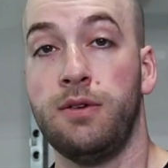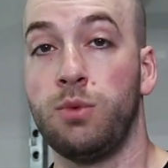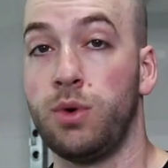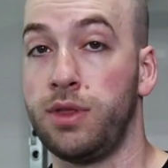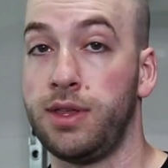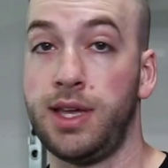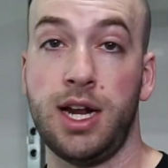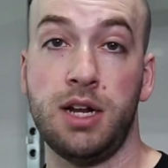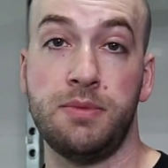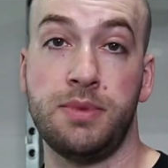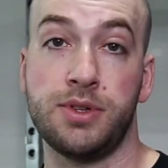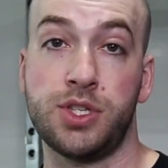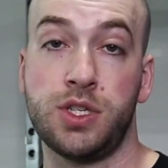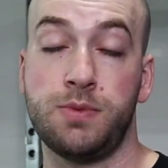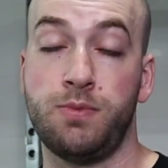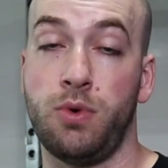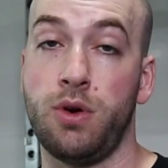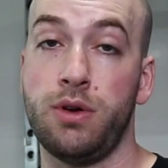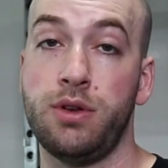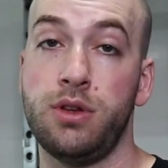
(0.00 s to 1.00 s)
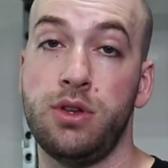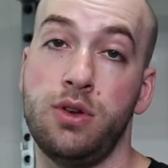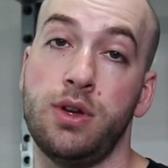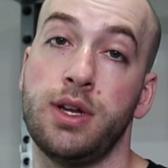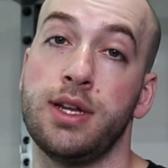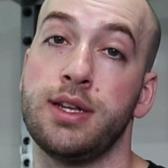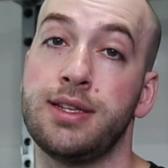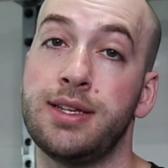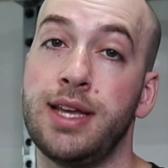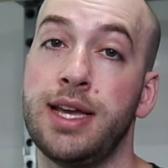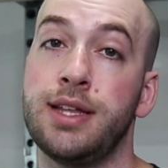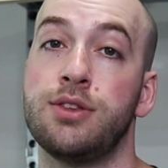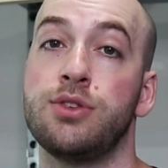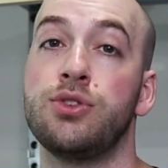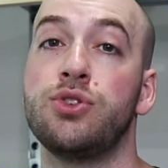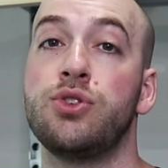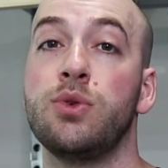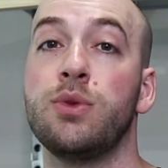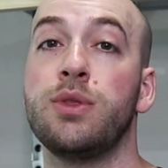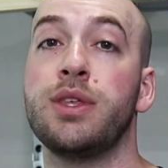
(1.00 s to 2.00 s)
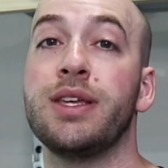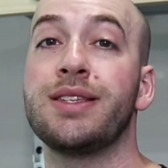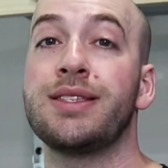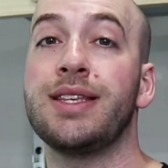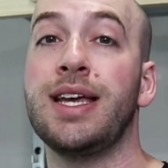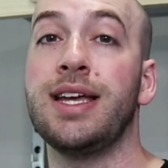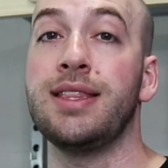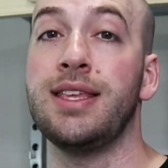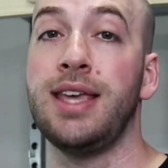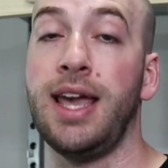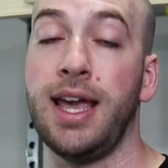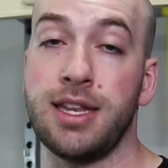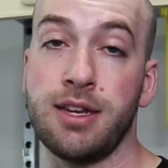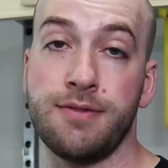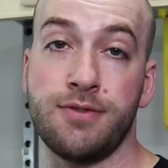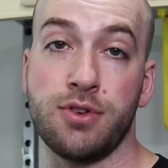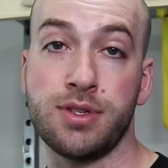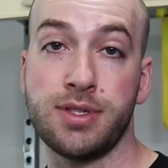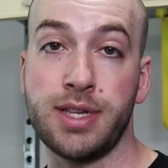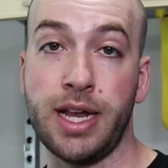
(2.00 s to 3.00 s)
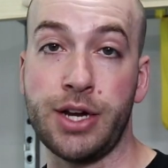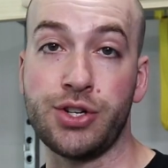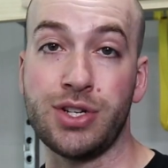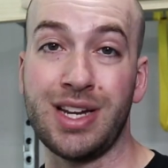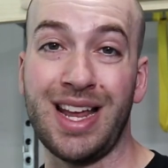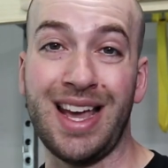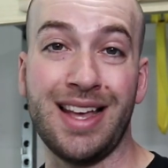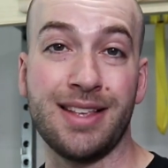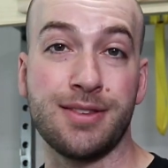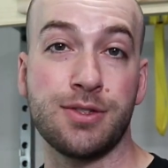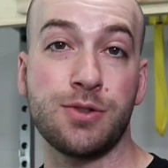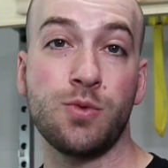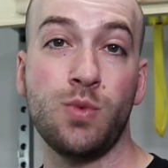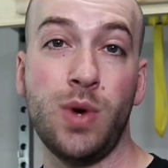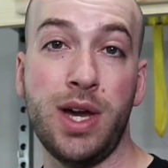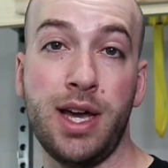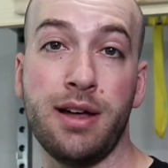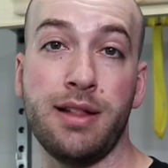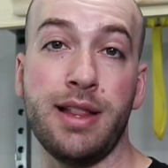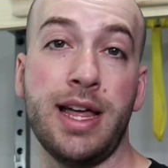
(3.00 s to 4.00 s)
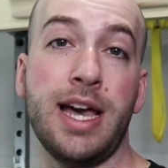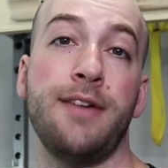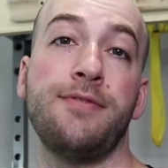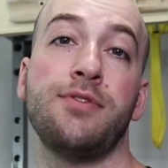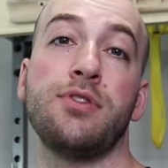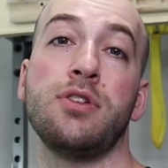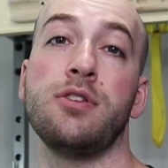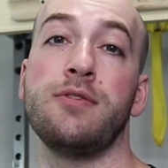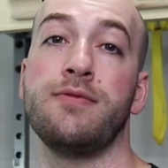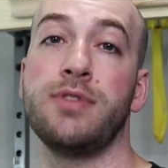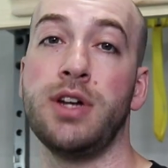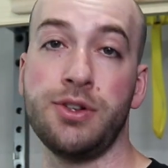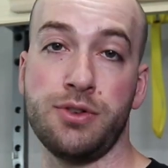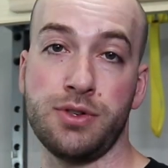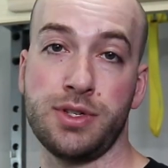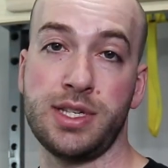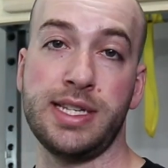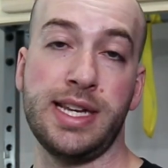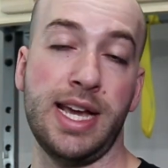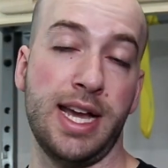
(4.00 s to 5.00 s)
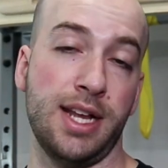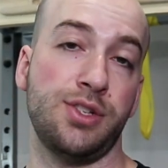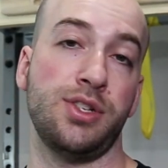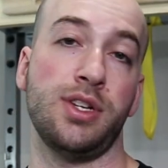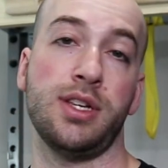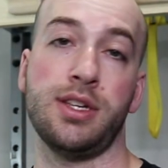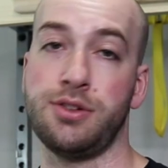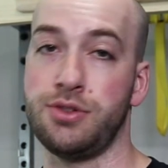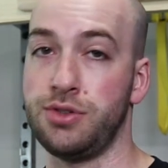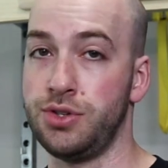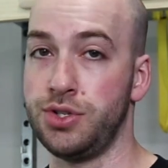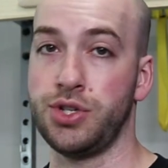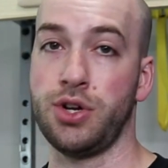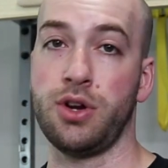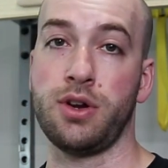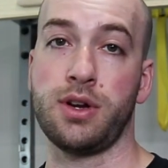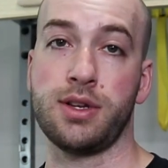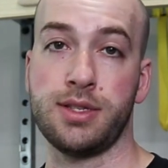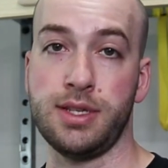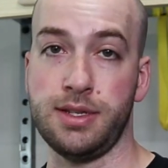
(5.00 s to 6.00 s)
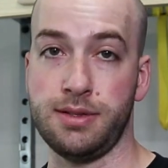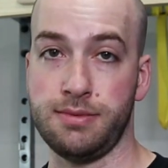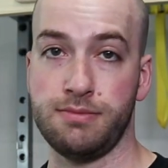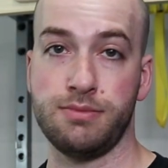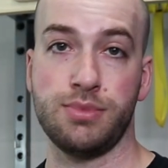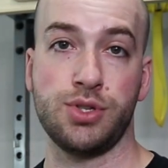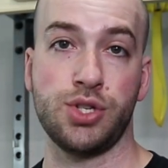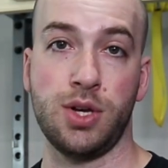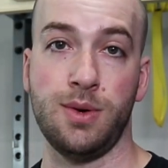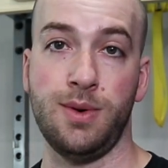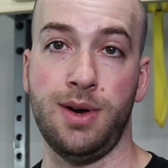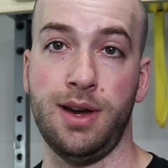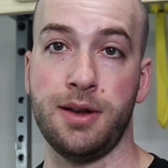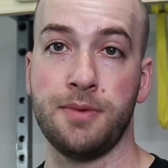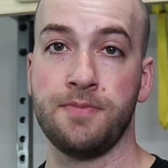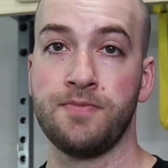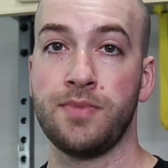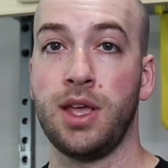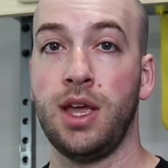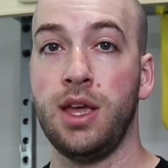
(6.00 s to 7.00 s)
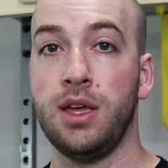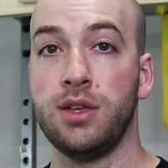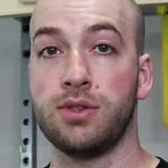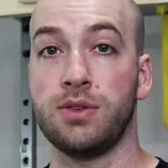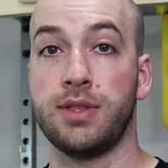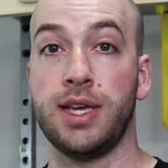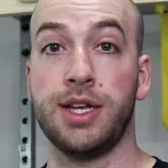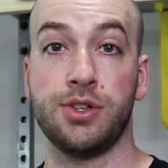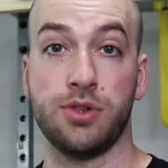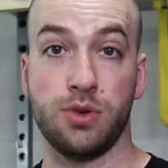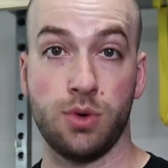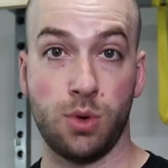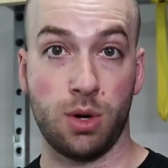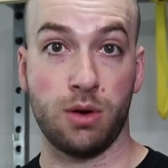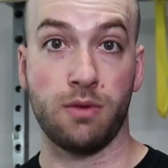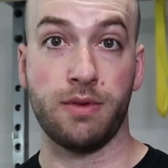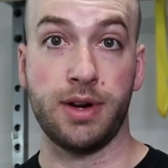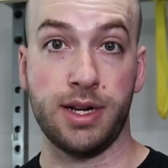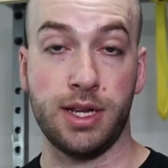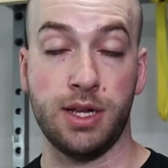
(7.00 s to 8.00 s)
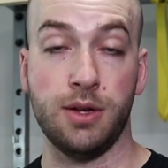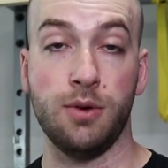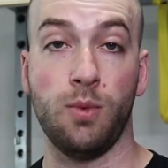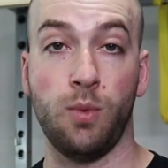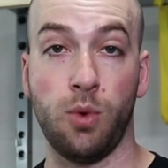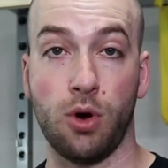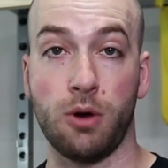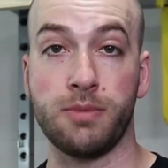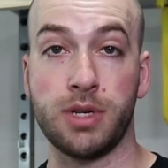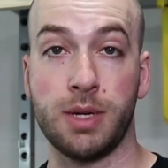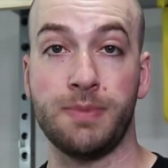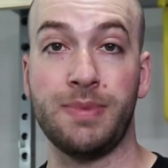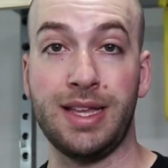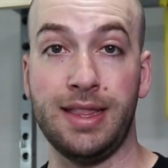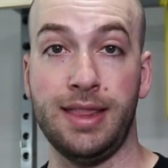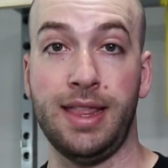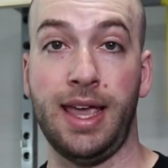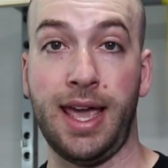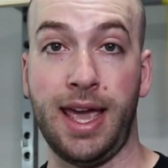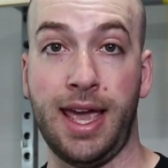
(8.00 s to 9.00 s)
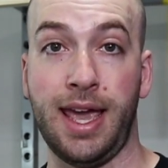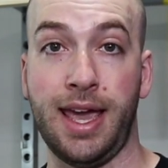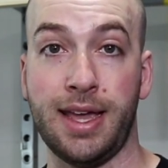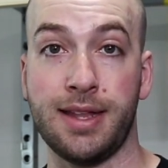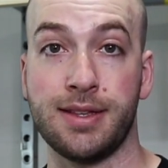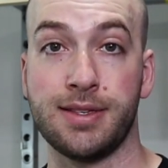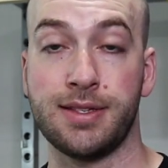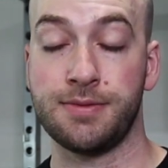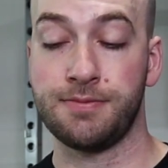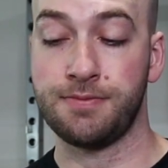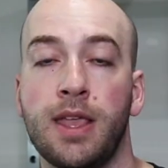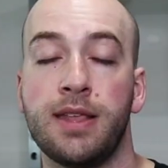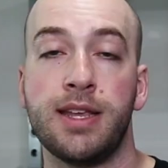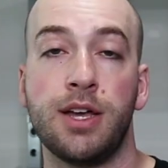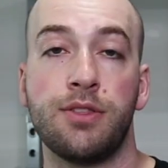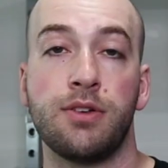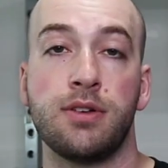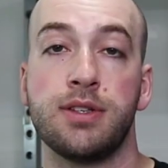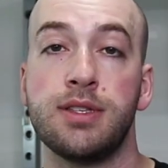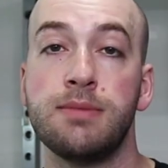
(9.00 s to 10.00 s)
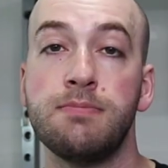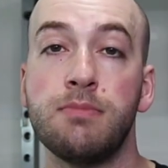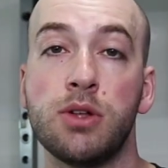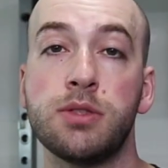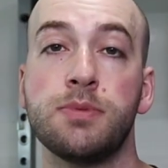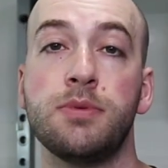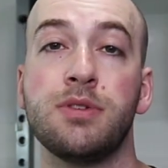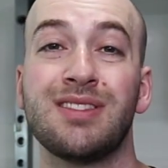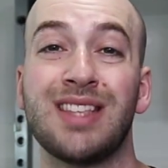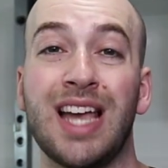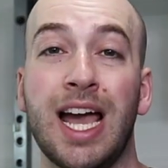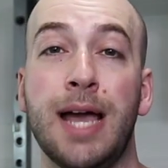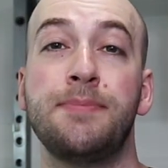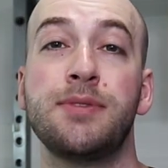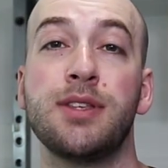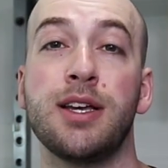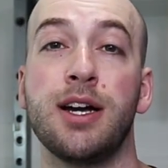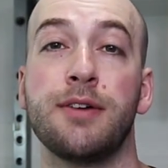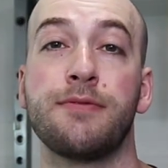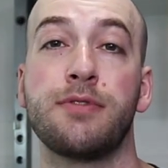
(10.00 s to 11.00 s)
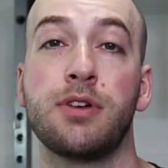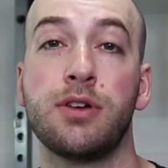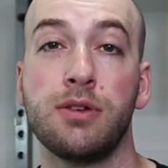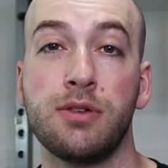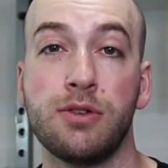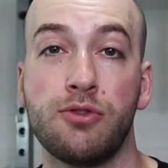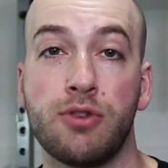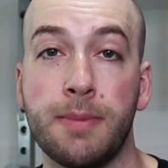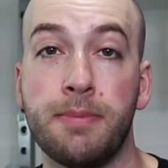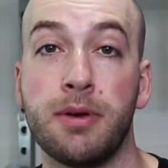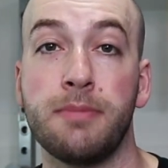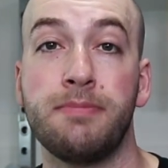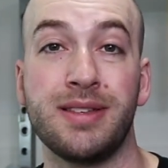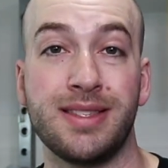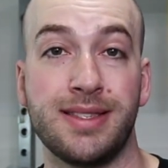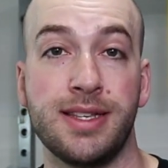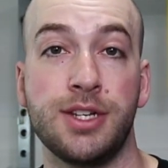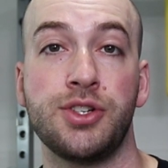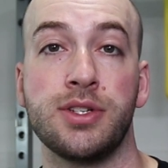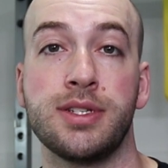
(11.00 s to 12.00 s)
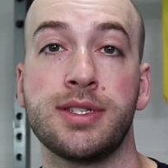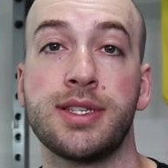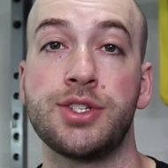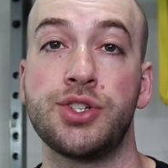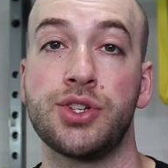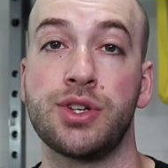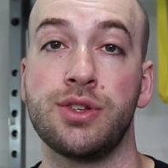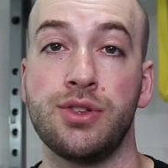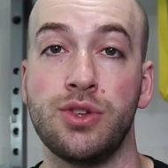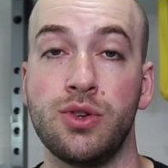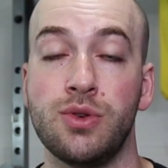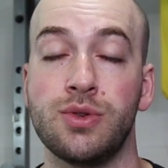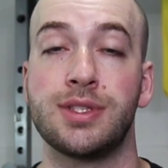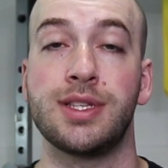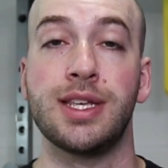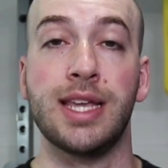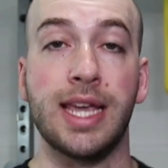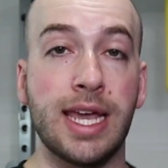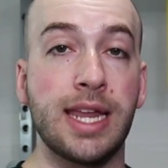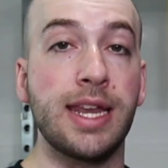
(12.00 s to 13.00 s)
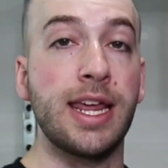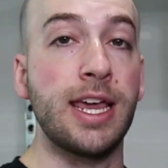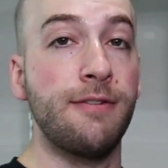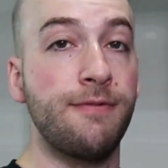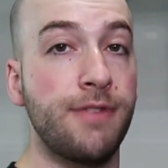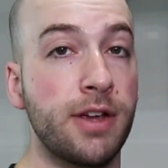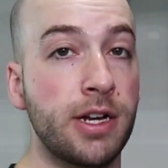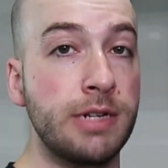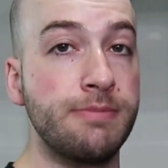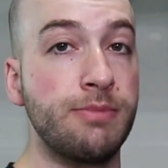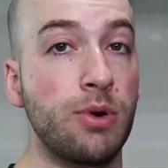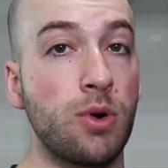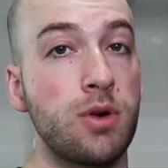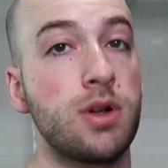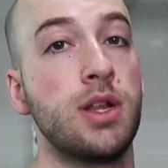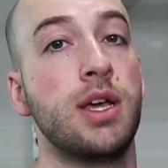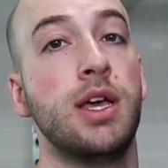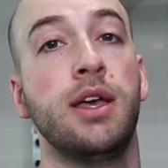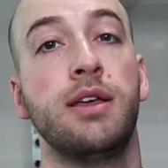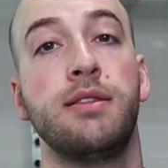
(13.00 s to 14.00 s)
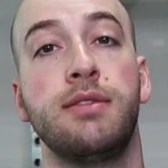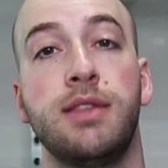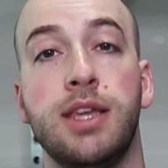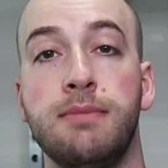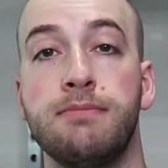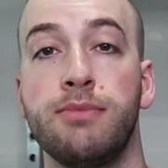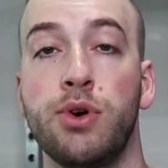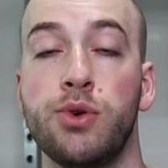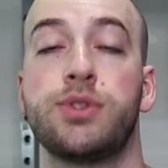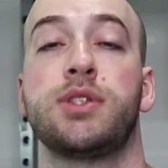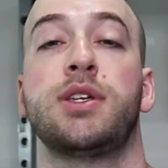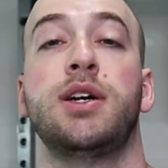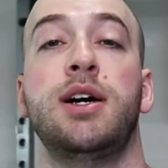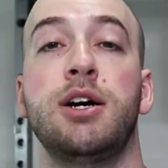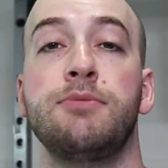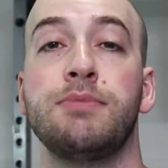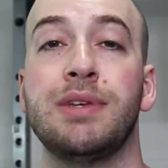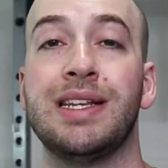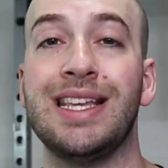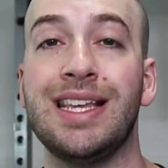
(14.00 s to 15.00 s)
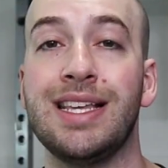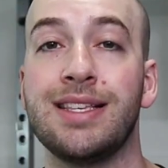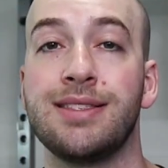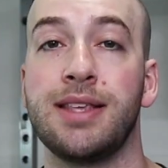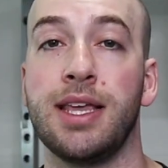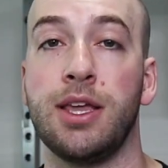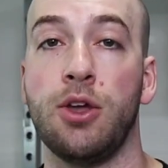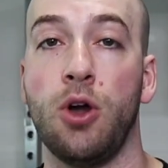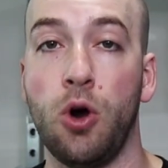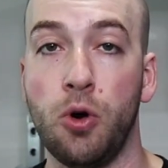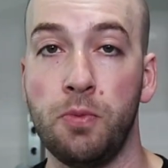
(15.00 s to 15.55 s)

With kettlebell sport, you can tend to do this at the end of your session as well, after you've done your snatching and your jerks and so on, so that you're already warmed up in the hands. Now, there are multiple types of grip positions that you can use in a fingerboard. The most common is a